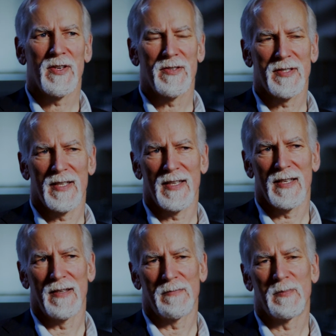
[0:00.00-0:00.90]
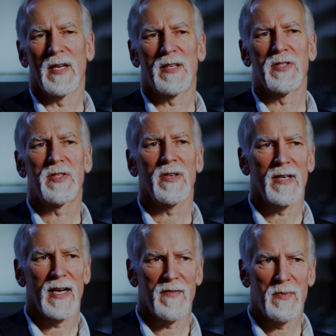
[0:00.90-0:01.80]
there's a, a, concern
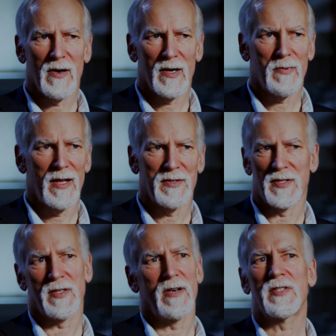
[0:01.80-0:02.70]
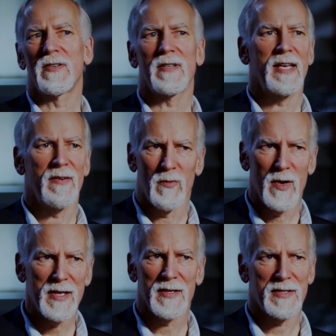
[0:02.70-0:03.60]
I have periodic paralysis, or I certainly have
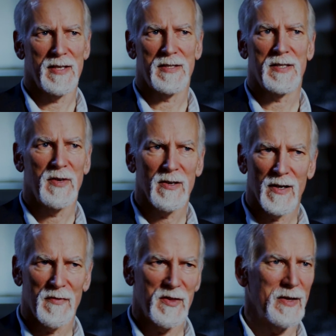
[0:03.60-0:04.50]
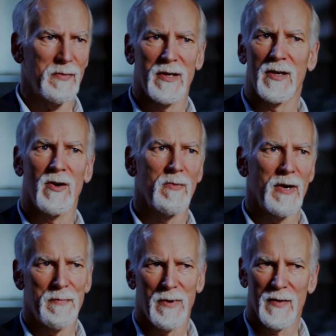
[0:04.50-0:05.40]
weakness that's severe enough that I'm going to go to
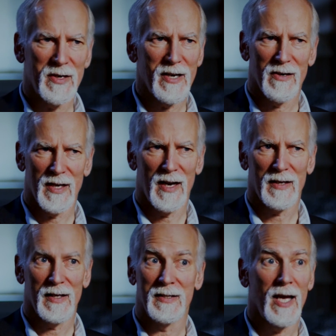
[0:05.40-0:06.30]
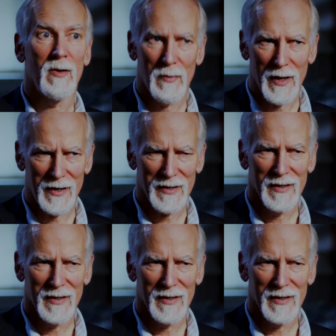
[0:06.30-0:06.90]
my primary care doc and tell them about it.